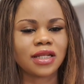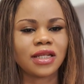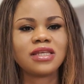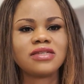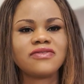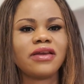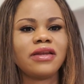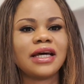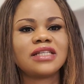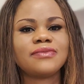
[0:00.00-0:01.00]
And this is very
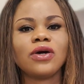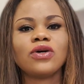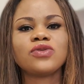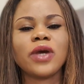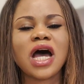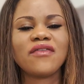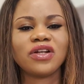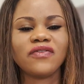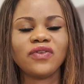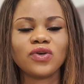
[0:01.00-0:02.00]
nice because we have a lot
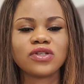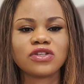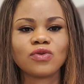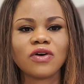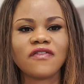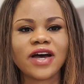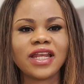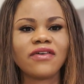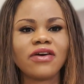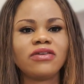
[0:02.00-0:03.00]
of nurses who are finding
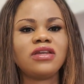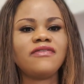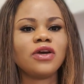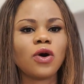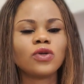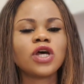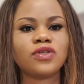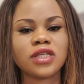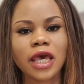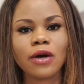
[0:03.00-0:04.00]
it very difficult
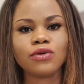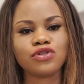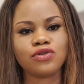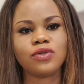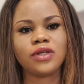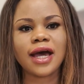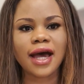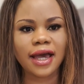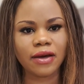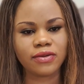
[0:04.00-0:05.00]
to scale through their
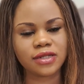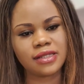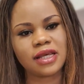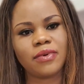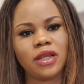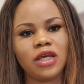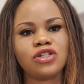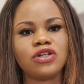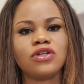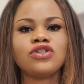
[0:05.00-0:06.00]
Ielts examination.